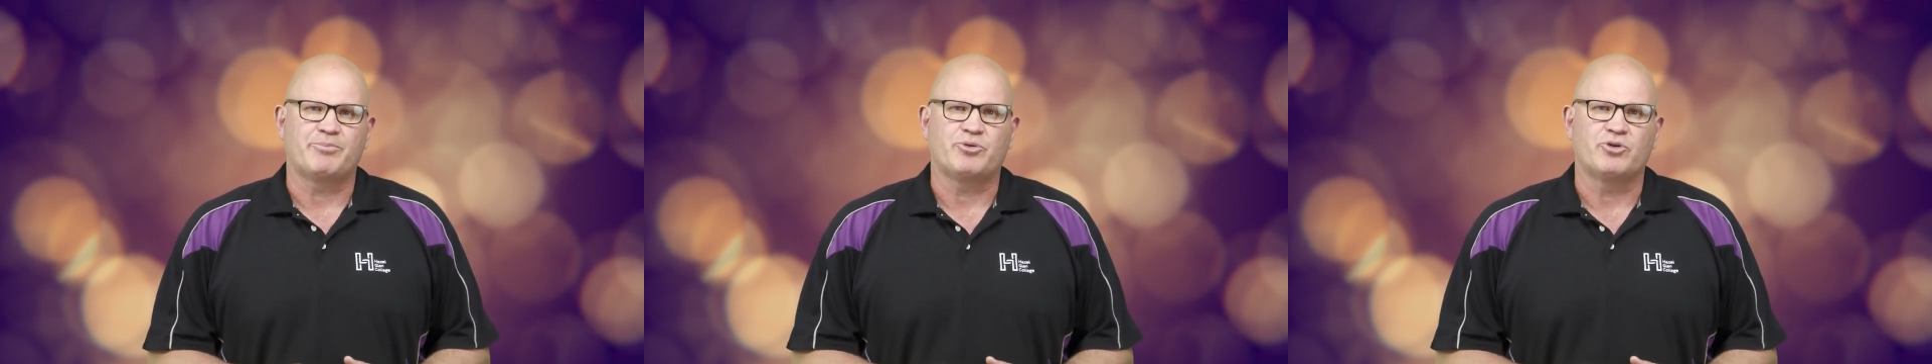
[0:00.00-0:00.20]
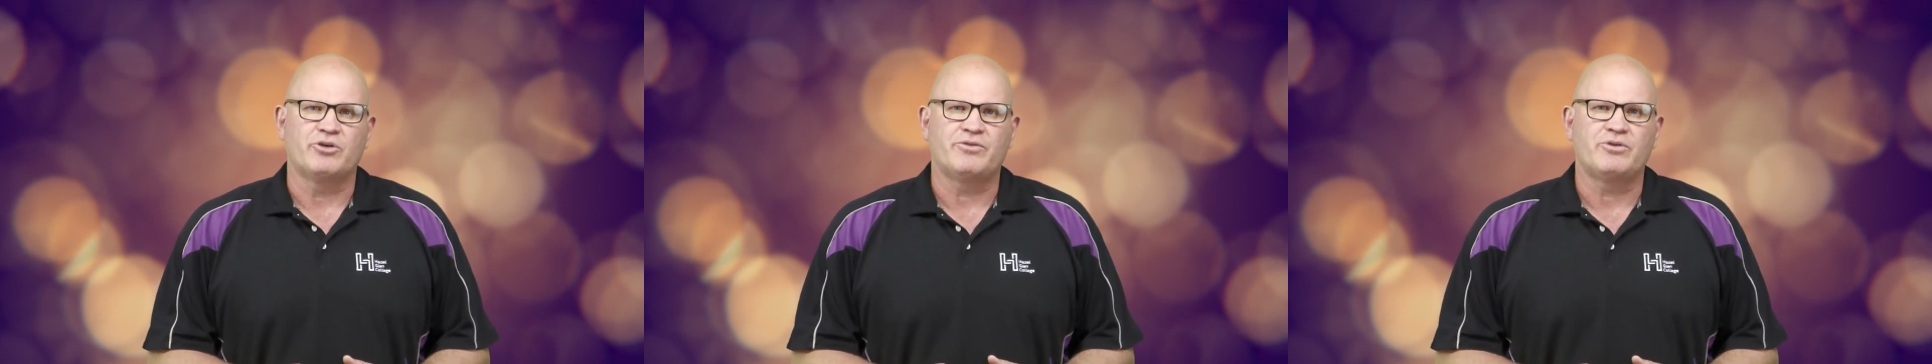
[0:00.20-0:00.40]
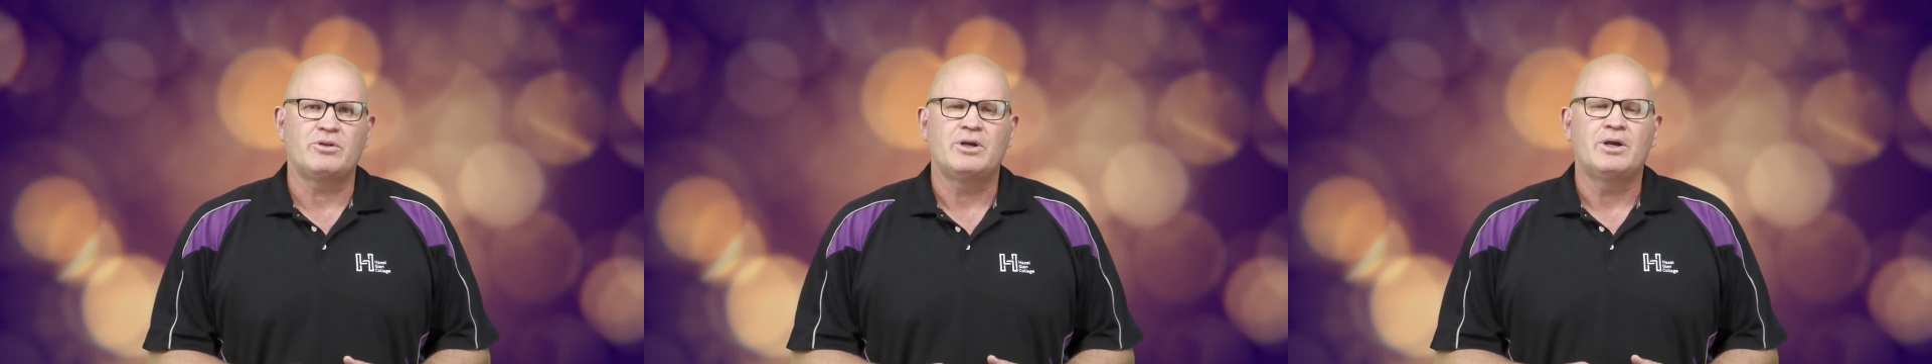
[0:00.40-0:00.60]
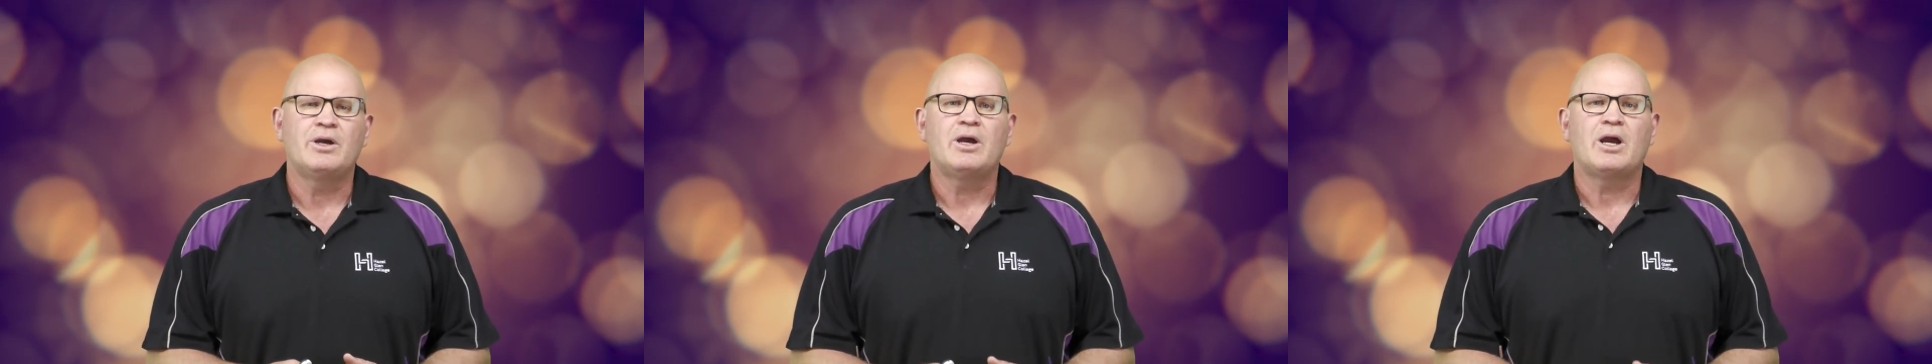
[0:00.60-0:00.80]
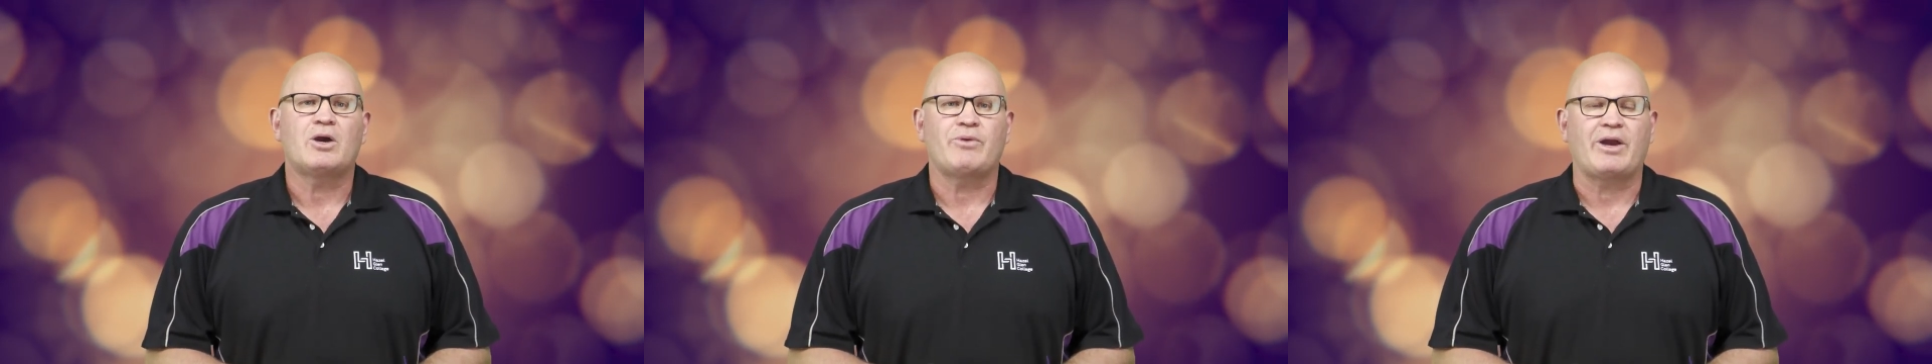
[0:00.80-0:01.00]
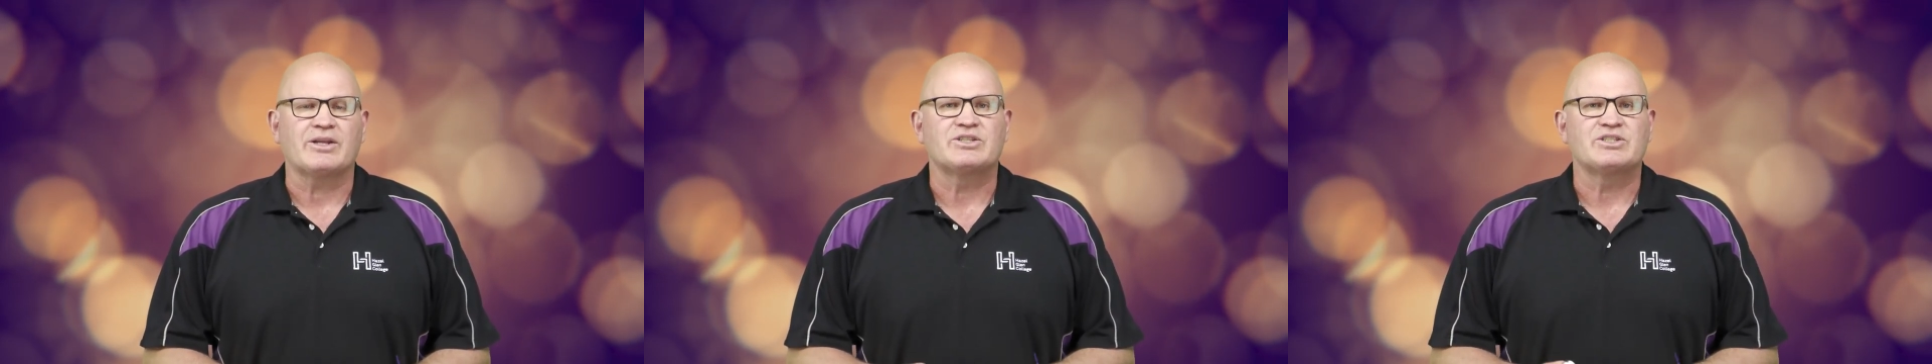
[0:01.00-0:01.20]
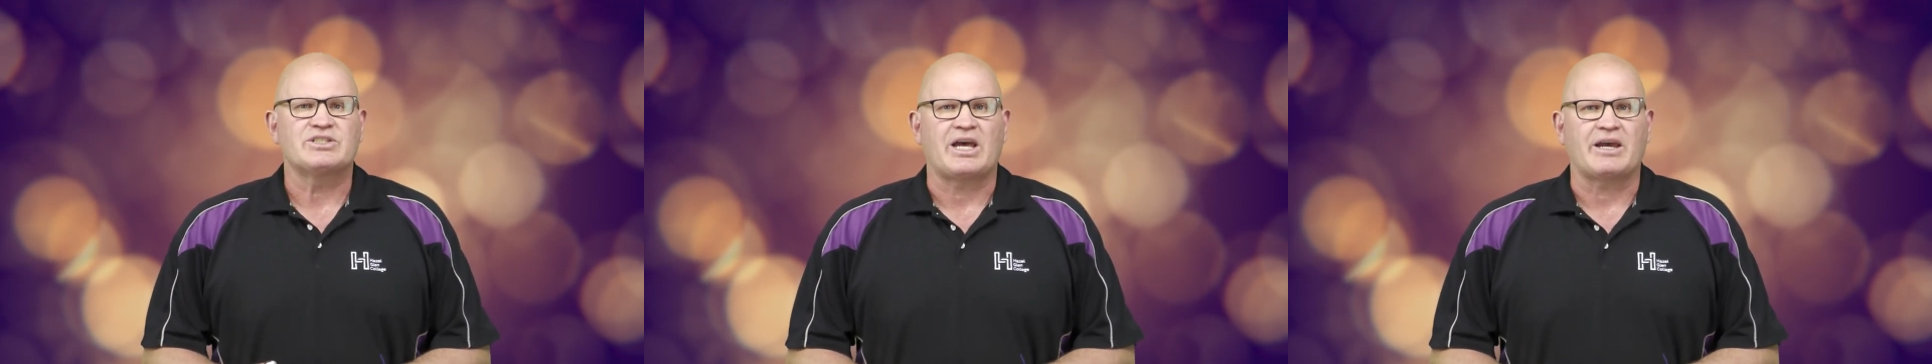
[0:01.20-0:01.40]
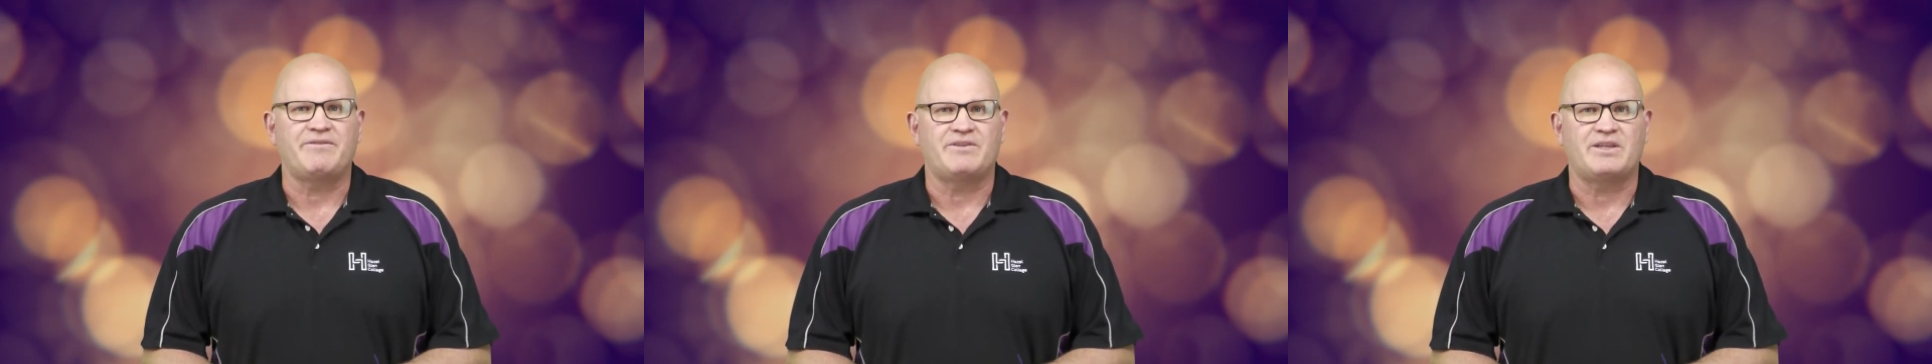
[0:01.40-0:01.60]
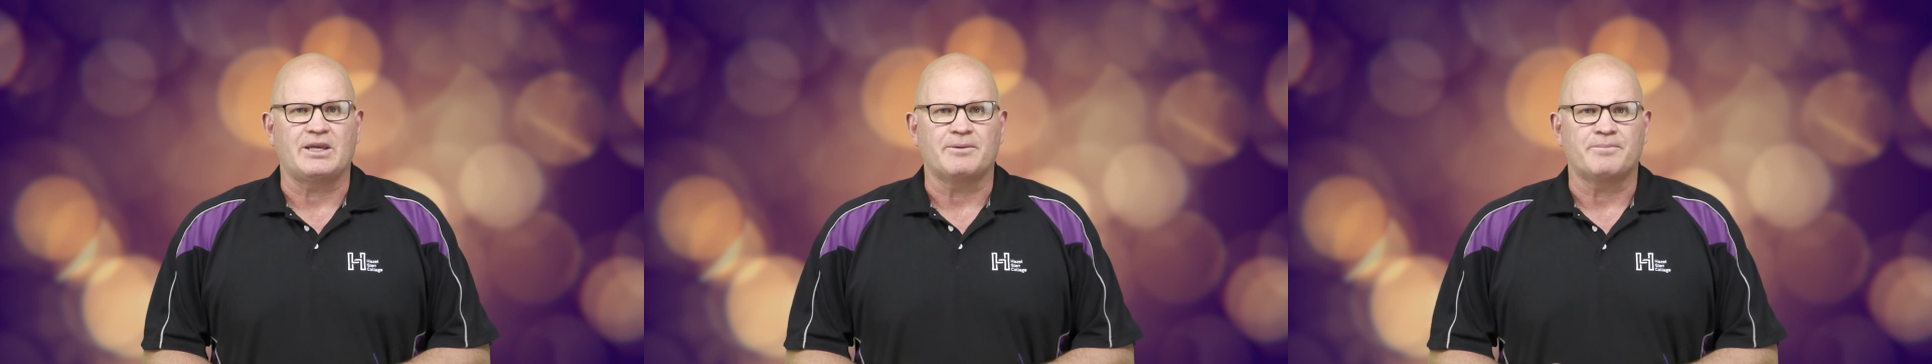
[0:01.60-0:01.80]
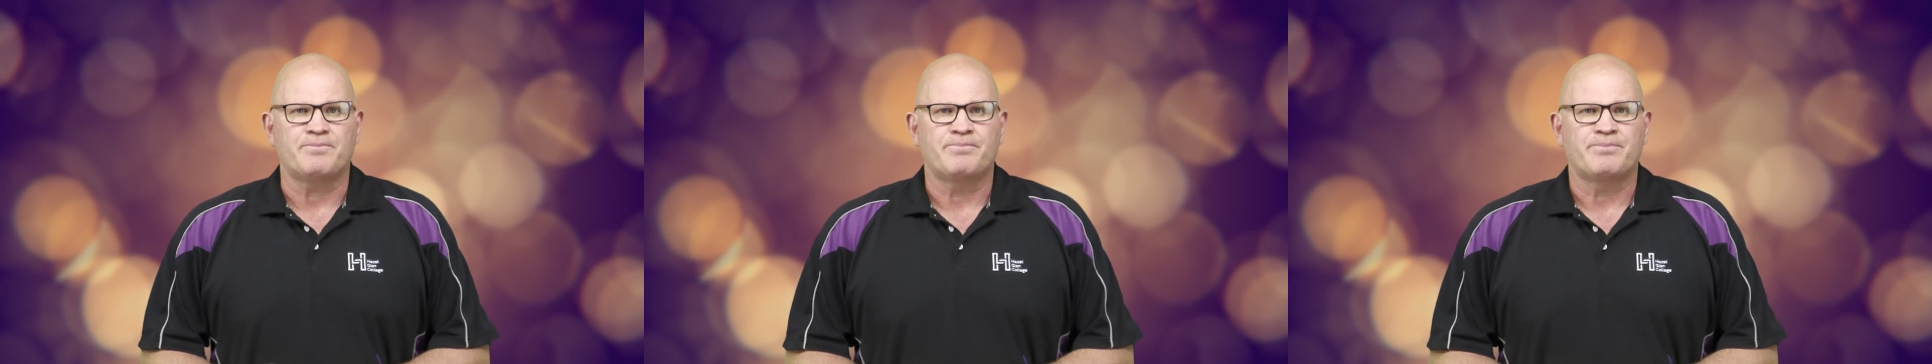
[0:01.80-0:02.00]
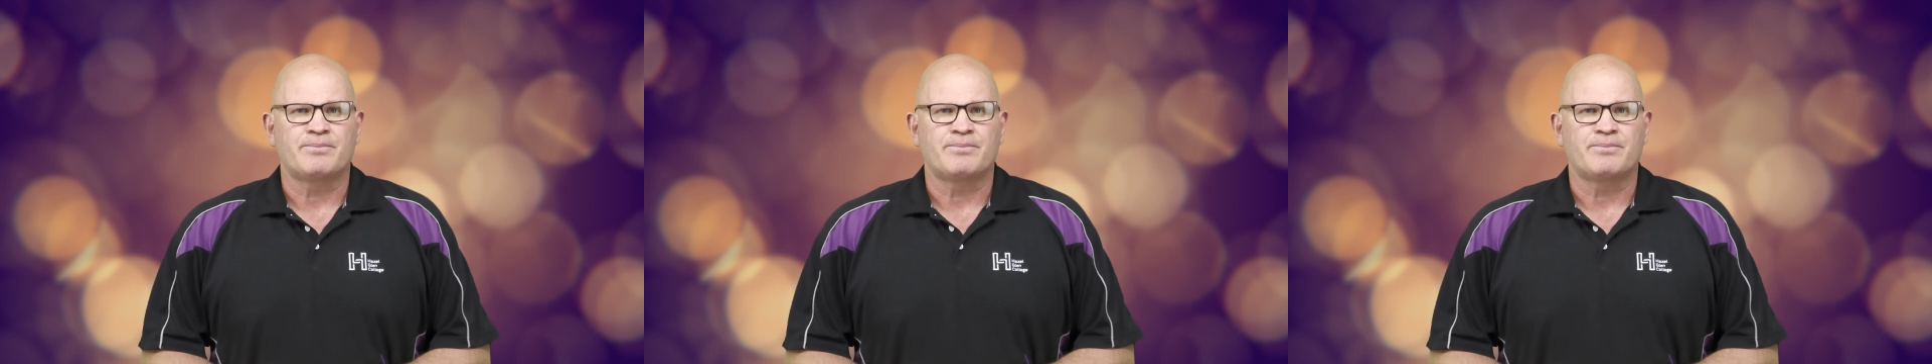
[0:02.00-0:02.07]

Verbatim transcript: approval around safety,